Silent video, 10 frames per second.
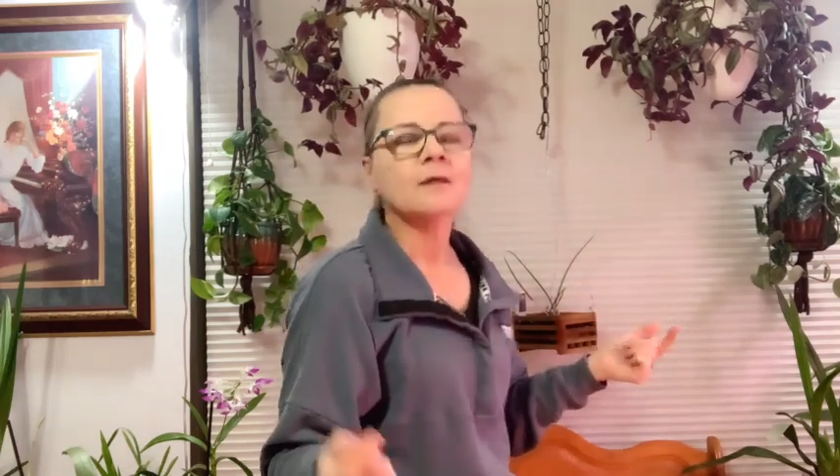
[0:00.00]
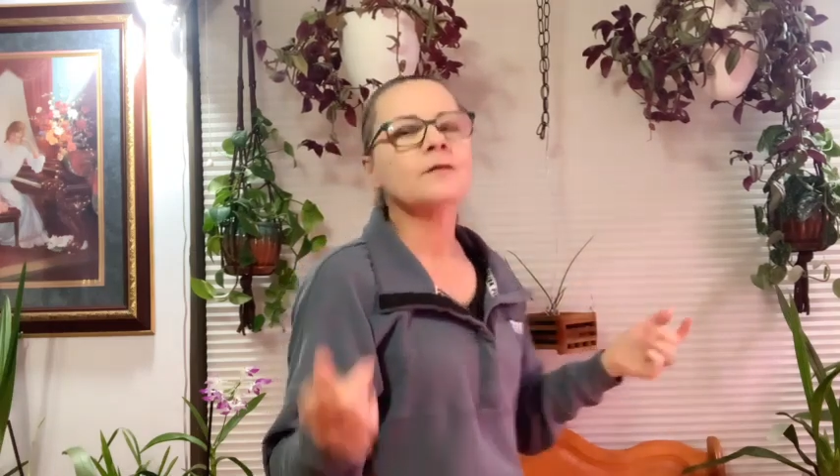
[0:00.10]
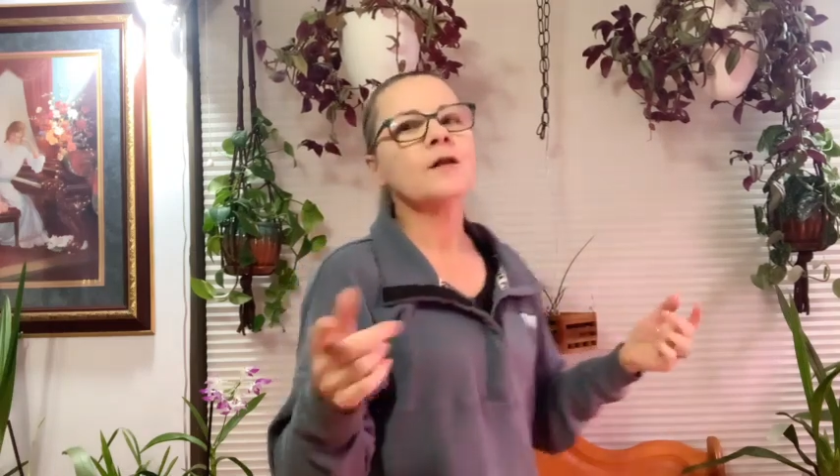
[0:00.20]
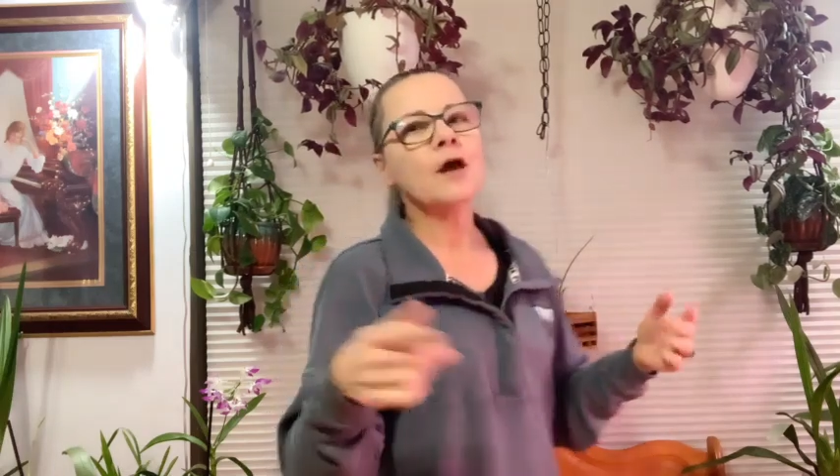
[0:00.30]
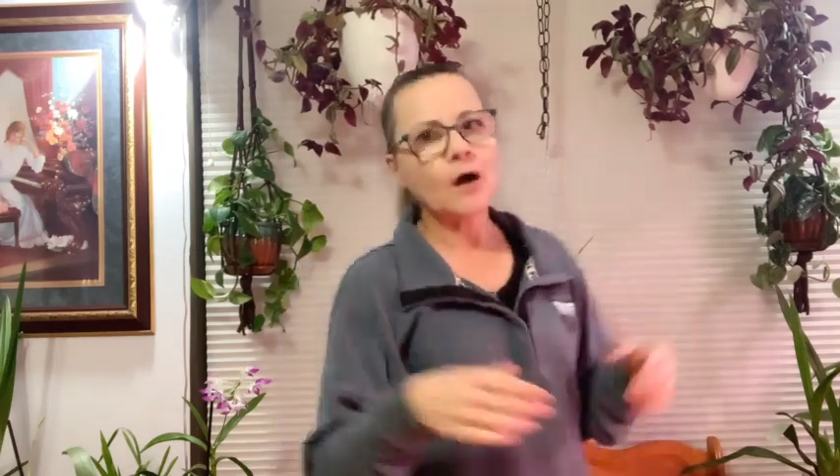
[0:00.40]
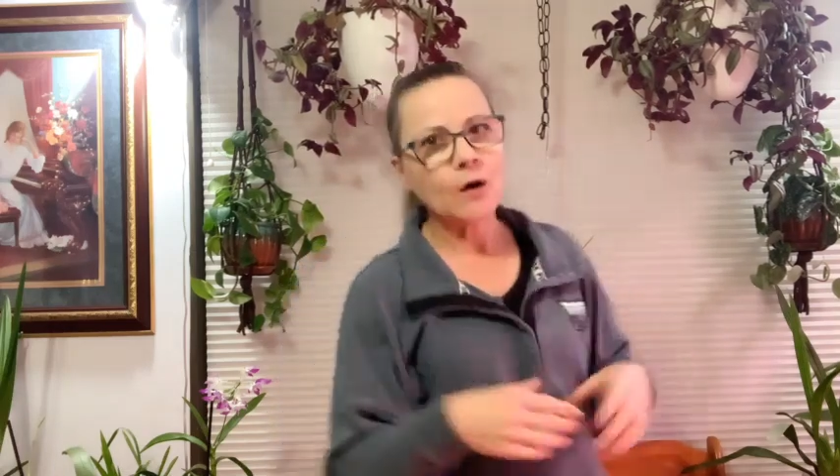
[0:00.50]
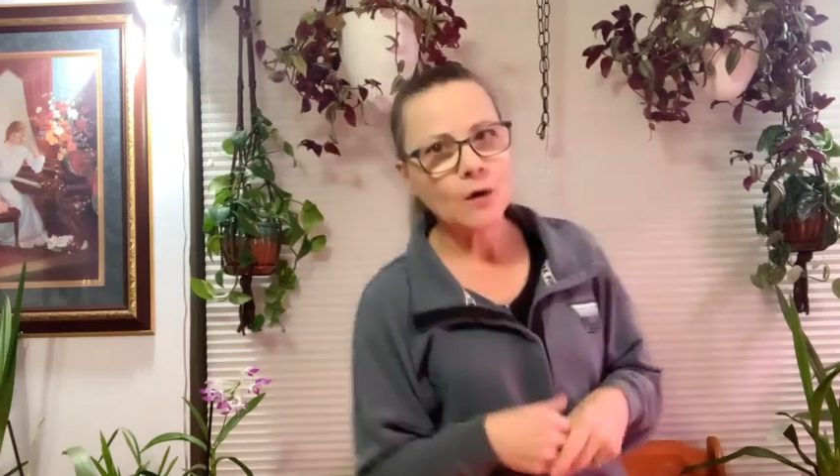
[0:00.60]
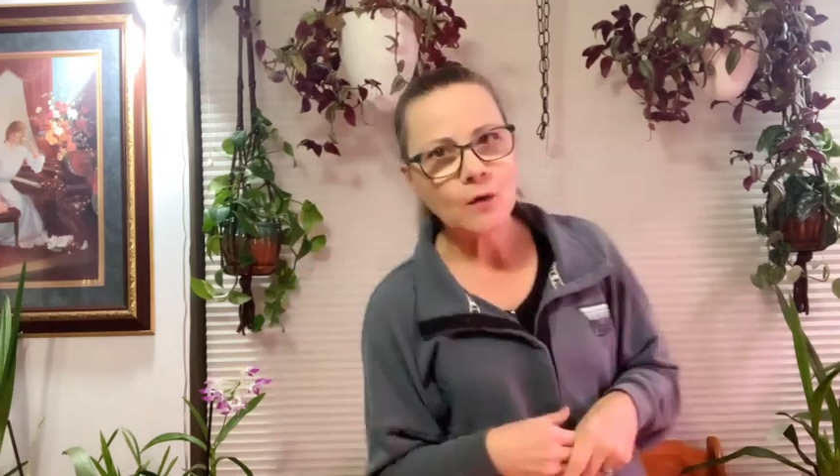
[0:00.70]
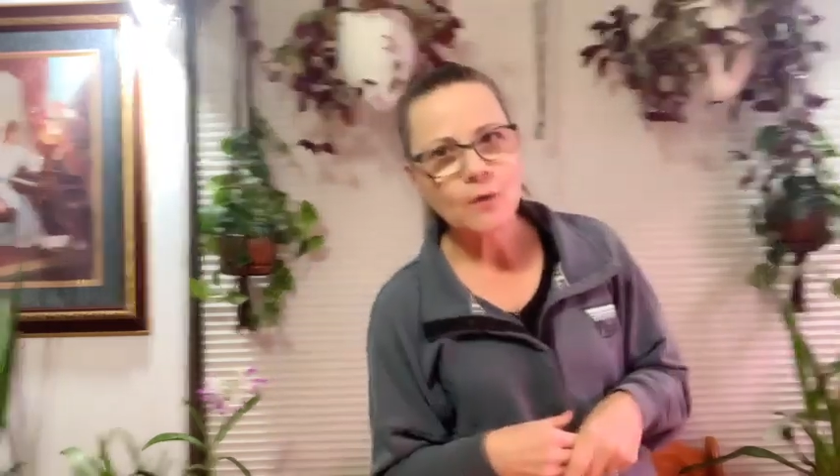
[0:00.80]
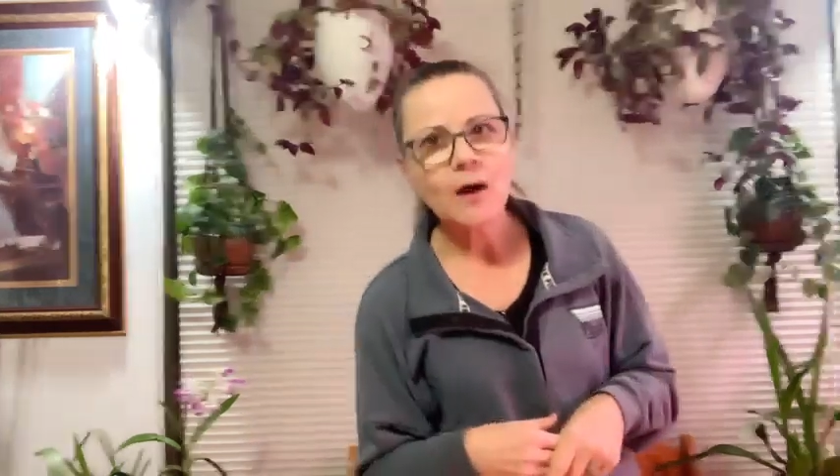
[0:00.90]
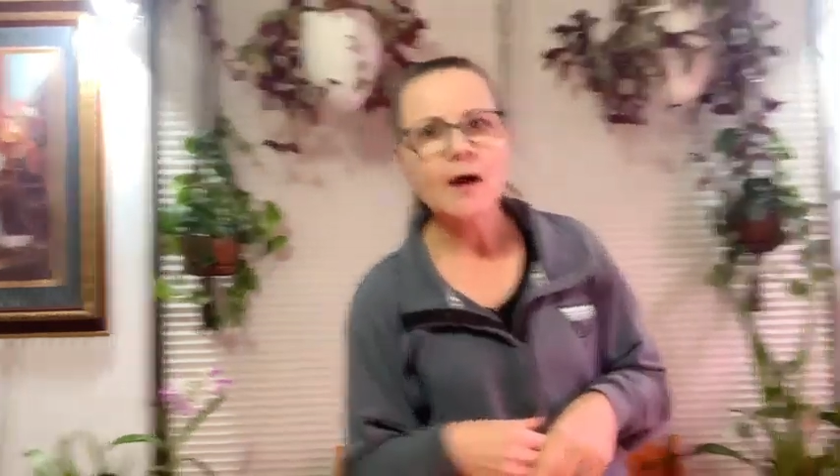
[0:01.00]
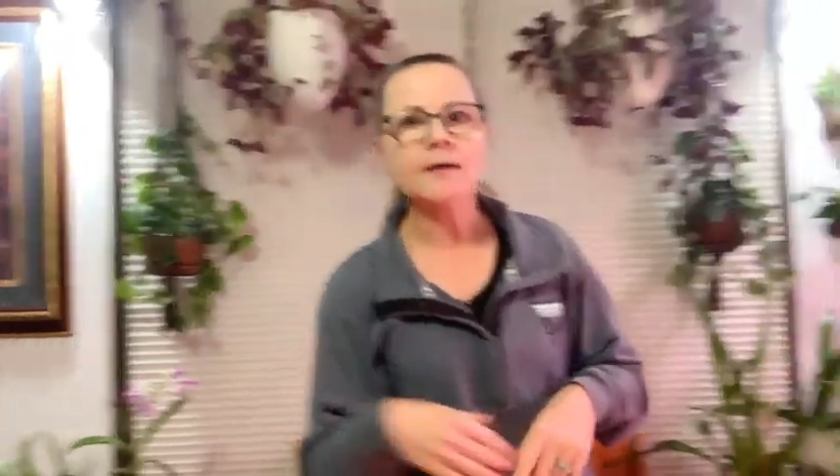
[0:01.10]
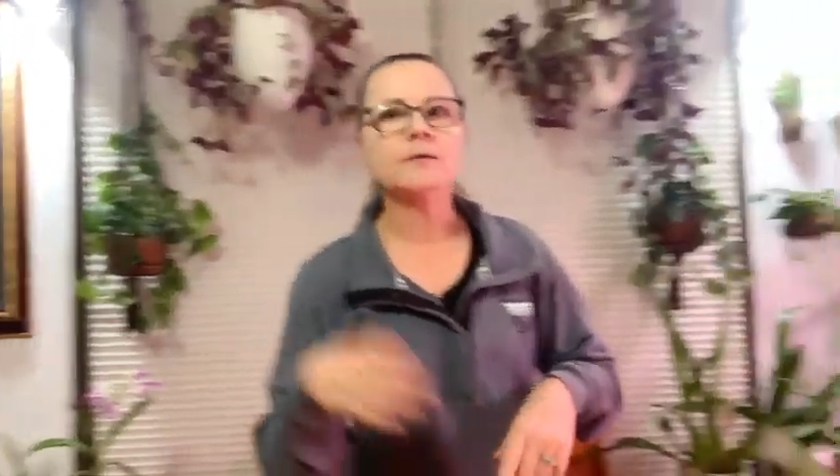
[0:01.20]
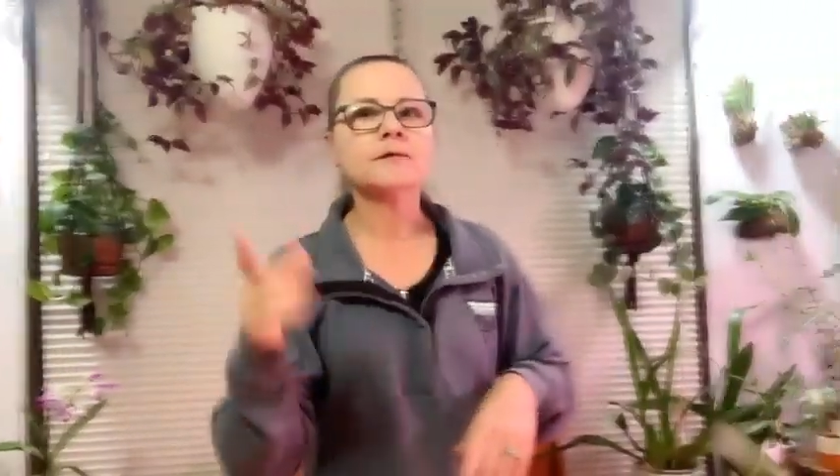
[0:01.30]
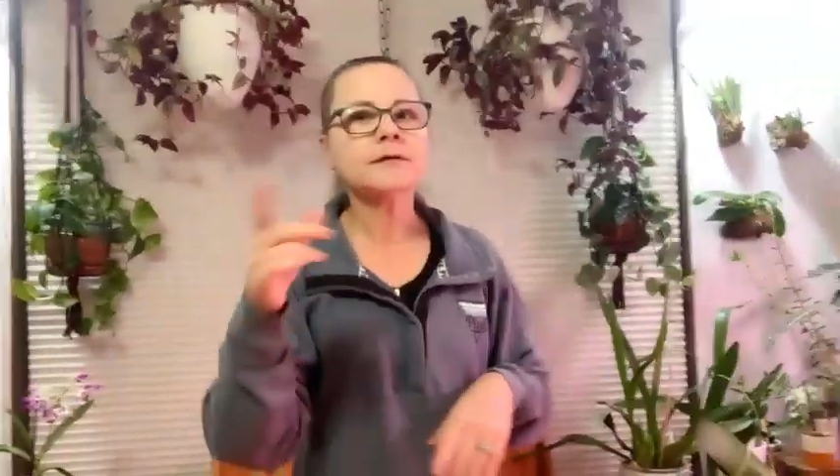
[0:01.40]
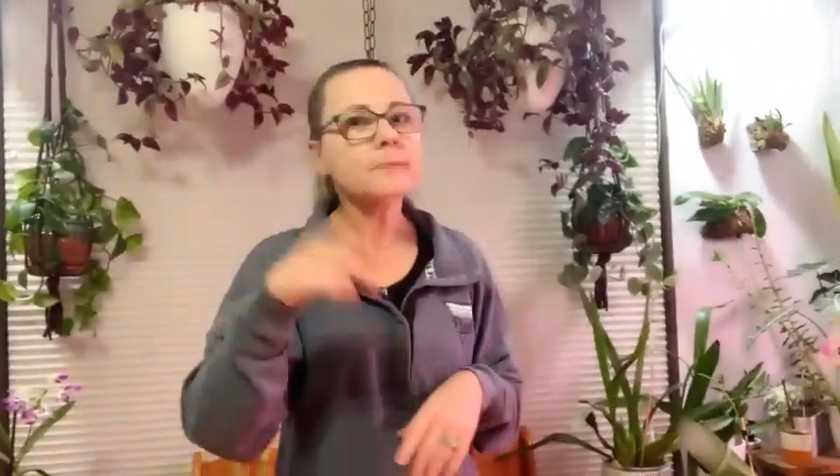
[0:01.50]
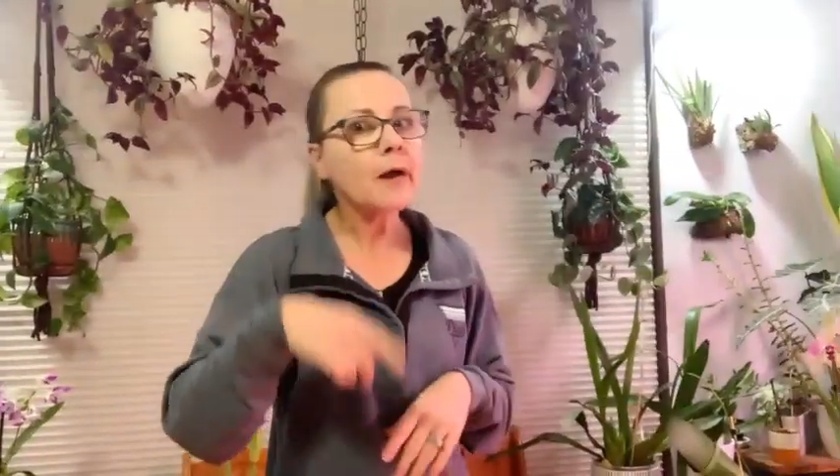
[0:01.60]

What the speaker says: No, I don't need to